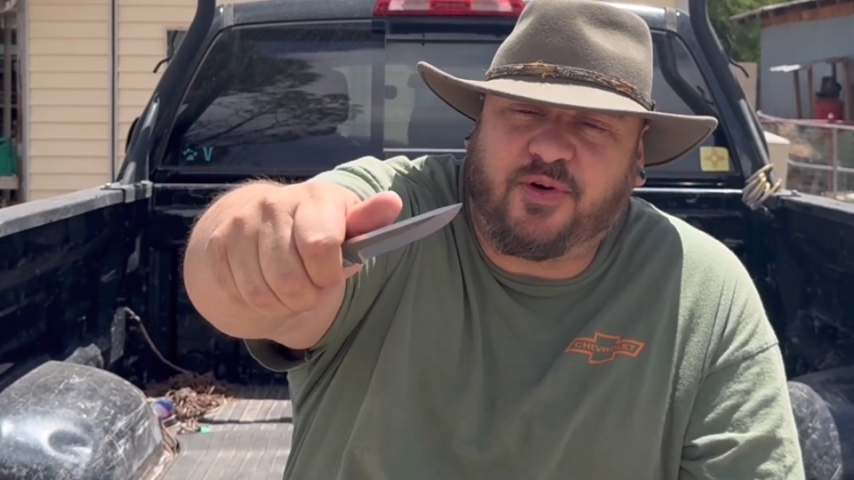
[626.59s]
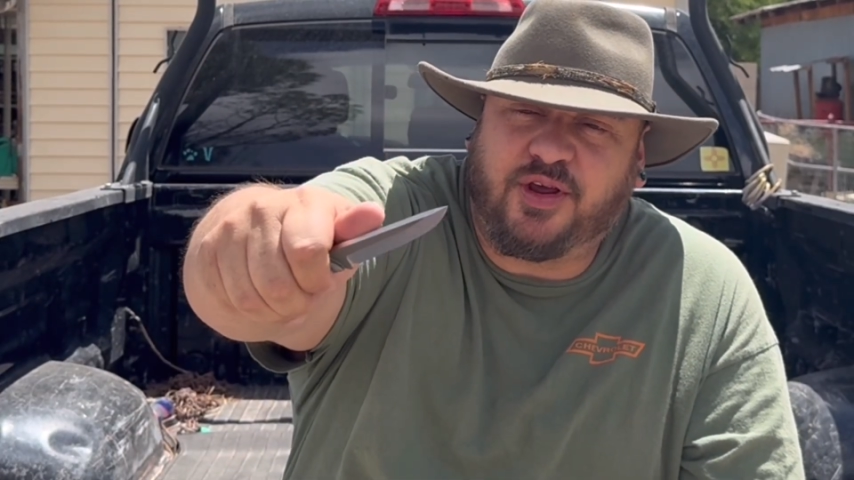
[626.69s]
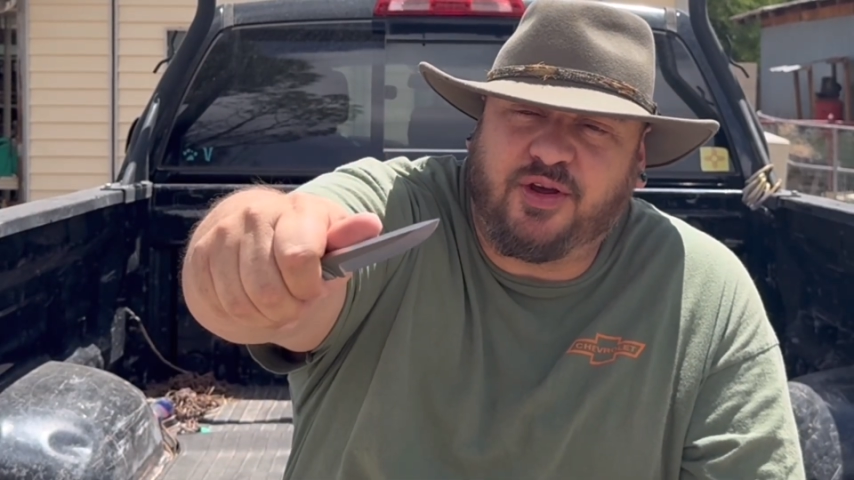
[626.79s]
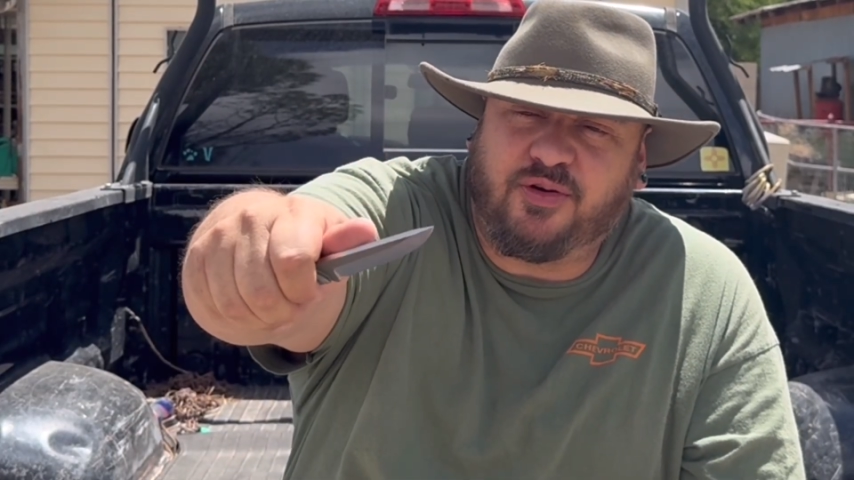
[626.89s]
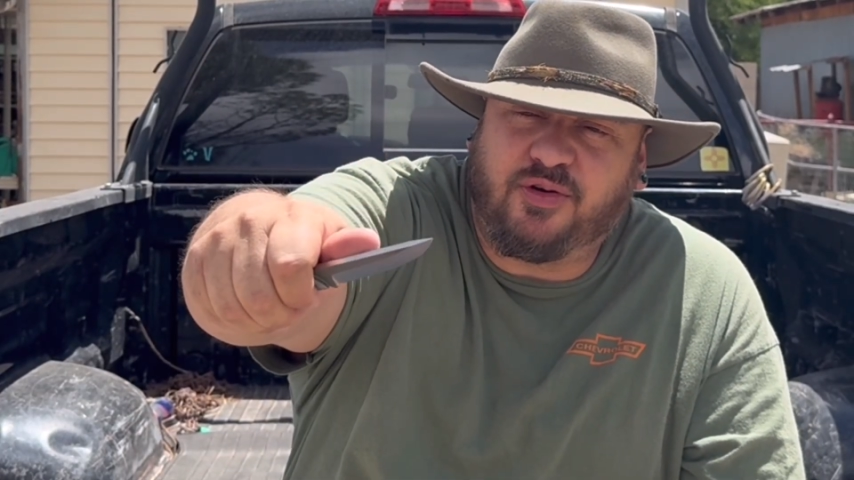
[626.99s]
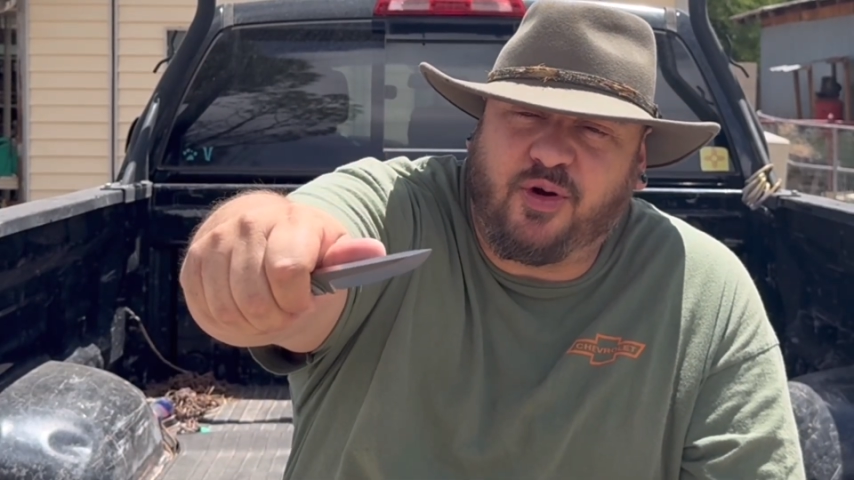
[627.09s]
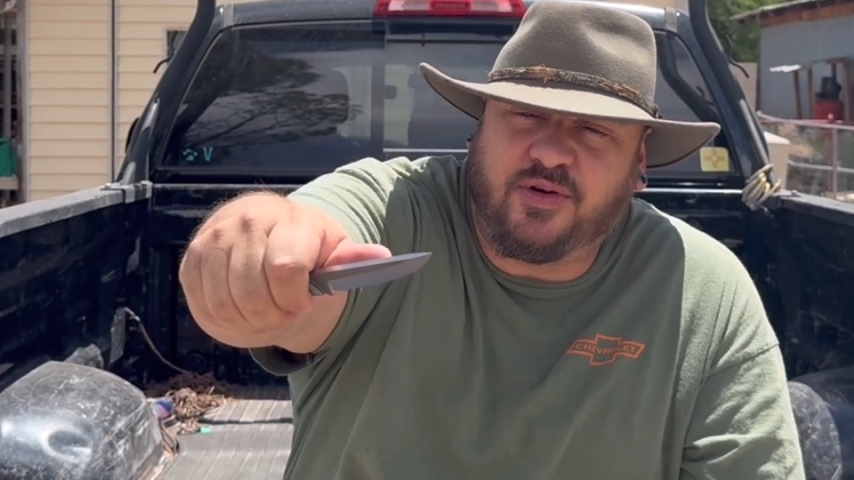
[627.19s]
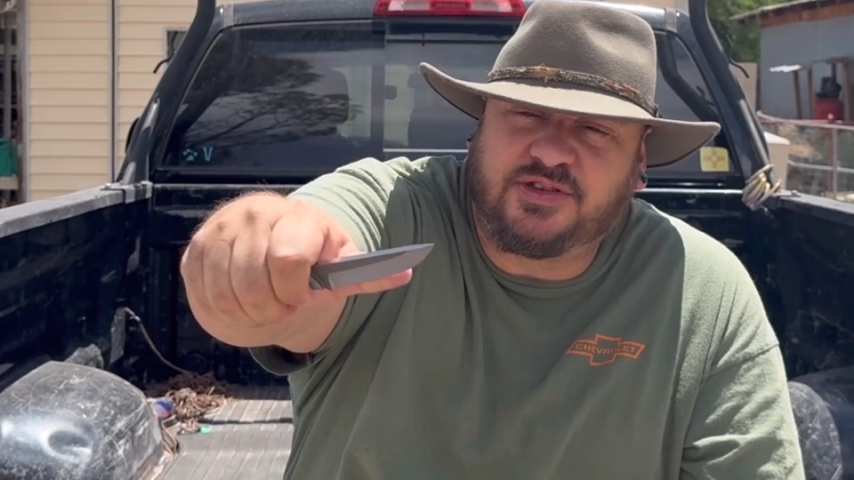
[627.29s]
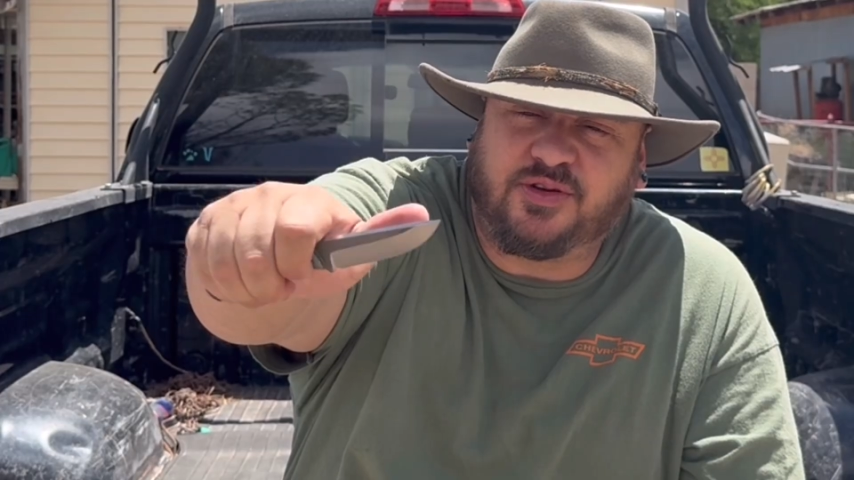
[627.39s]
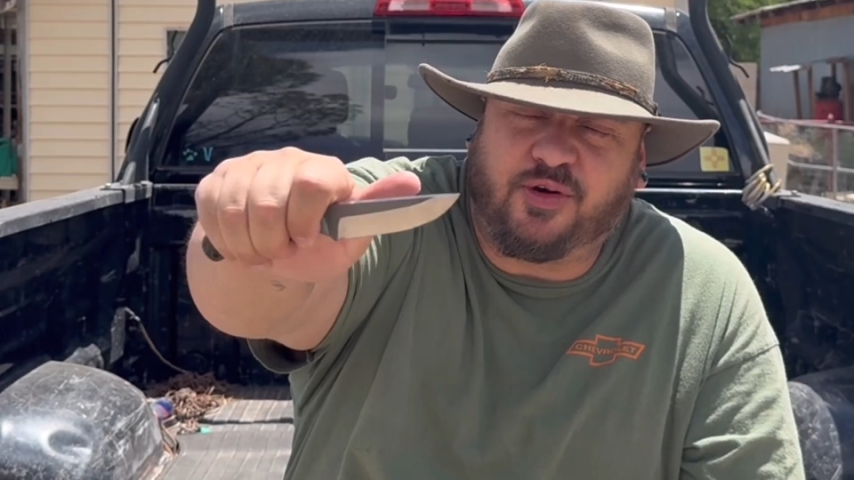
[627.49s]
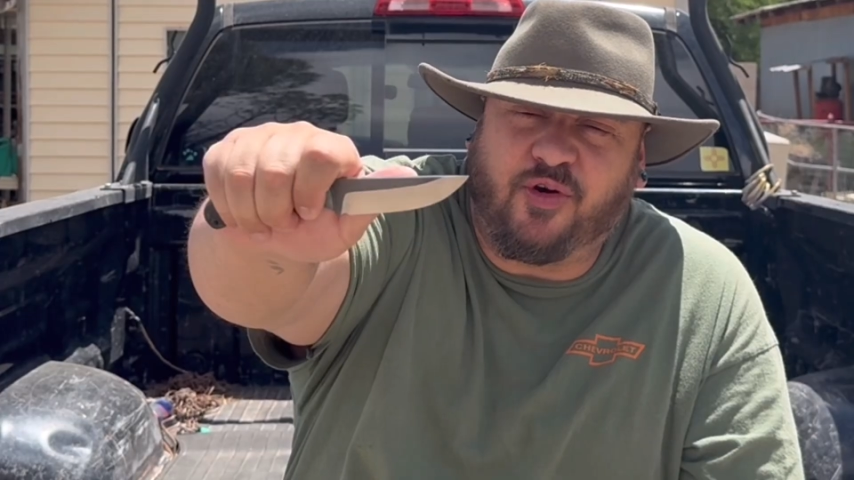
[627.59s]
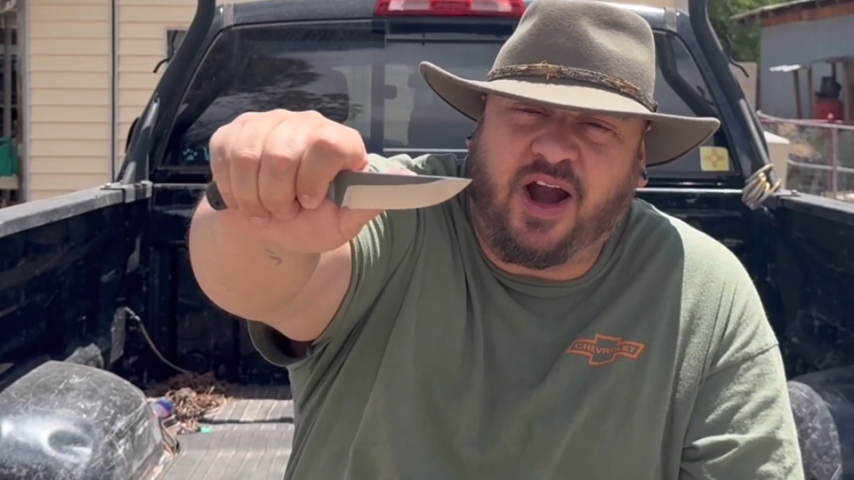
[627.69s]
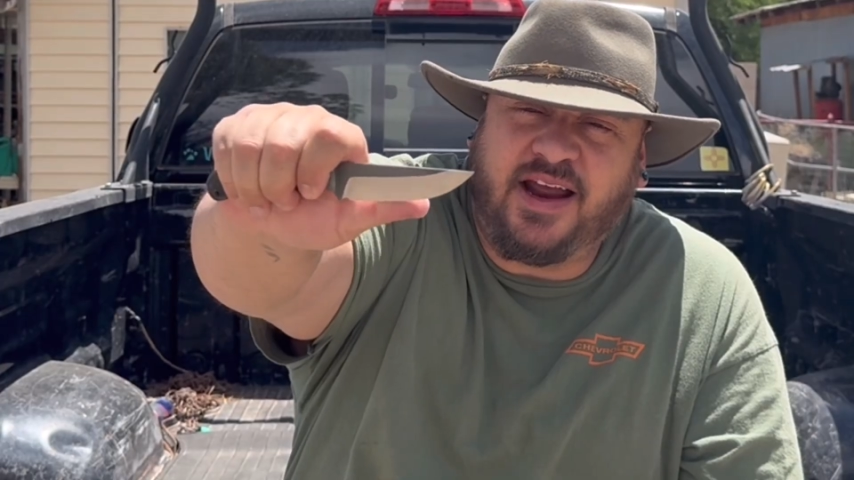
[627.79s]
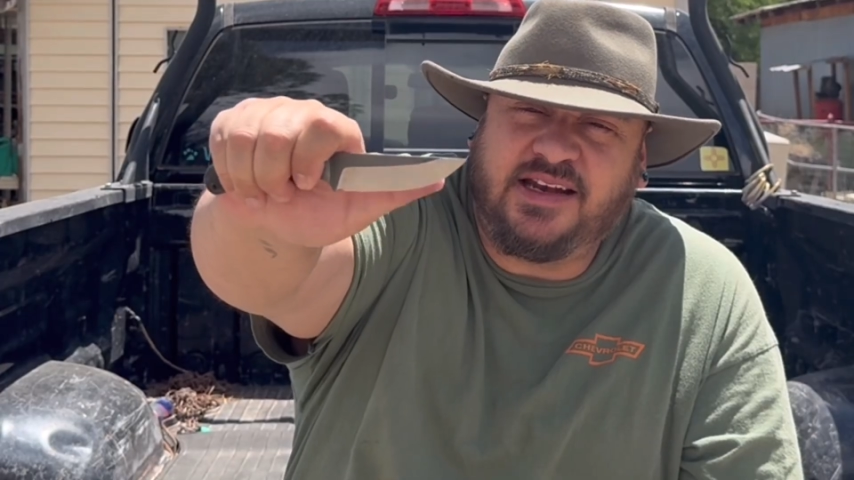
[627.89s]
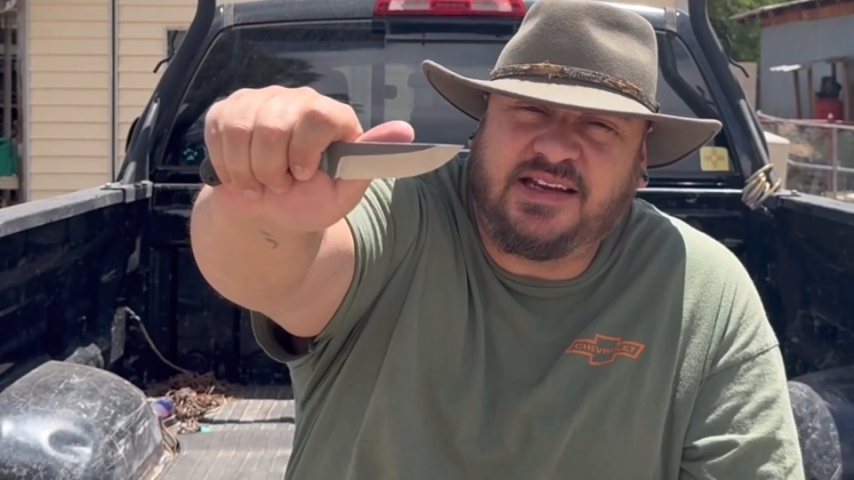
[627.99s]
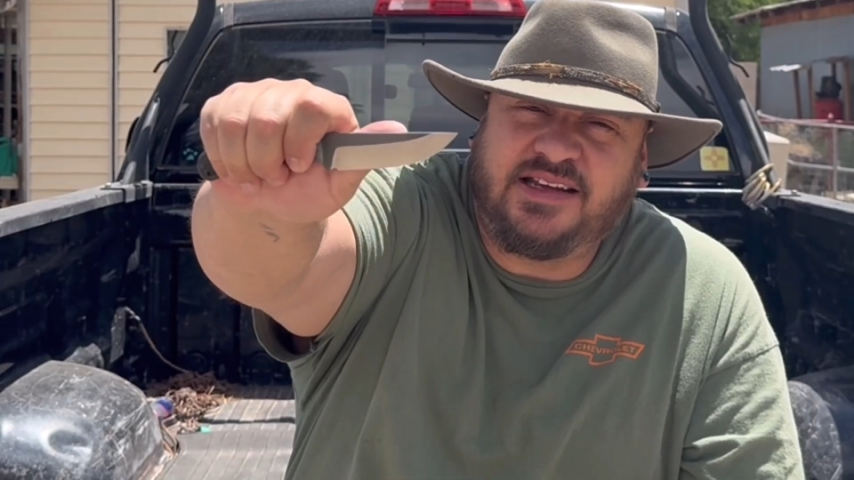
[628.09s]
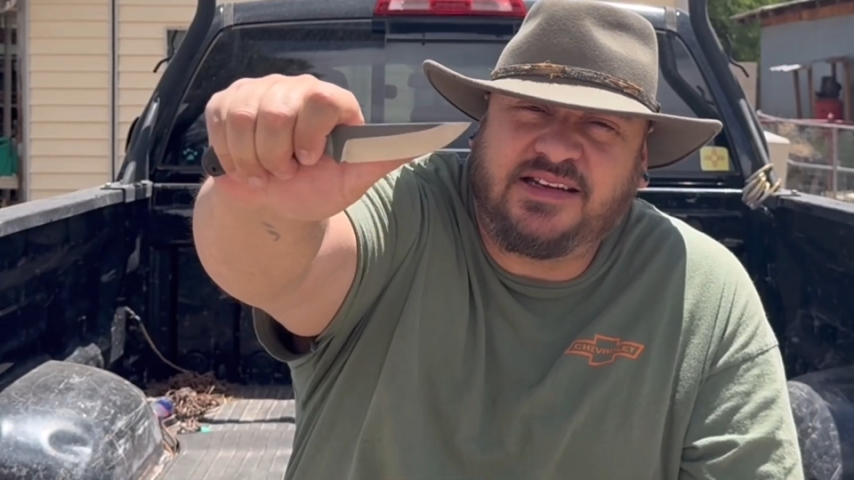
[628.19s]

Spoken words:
you go into the grind.